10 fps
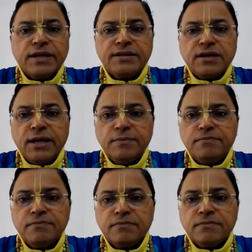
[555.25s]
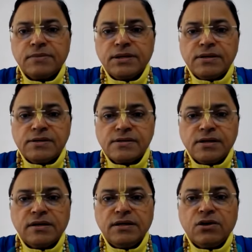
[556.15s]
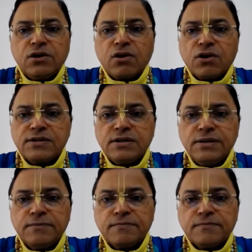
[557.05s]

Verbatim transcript: anytime, subtly or grossly.